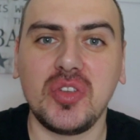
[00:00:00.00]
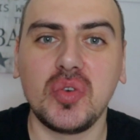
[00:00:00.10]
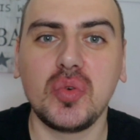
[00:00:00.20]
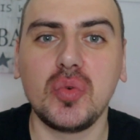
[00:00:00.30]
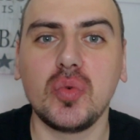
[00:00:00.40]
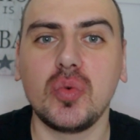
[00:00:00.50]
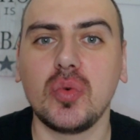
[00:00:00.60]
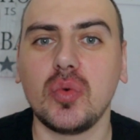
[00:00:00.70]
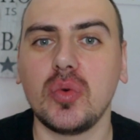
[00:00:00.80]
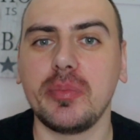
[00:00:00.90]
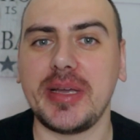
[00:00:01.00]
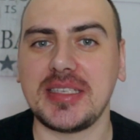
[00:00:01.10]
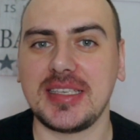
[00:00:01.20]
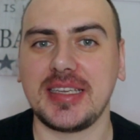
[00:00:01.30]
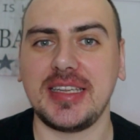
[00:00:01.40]
you
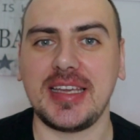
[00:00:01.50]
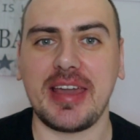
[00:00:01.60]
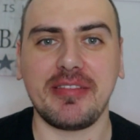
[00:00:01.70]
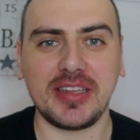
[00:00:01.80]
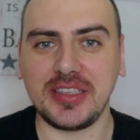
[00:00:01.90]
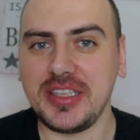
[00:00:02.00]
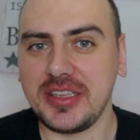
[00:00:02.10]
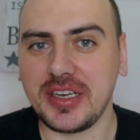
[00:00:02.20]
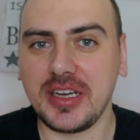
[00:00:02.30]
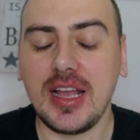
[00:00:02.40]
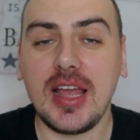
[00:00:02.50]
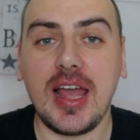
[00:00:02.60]
basically have any dinner.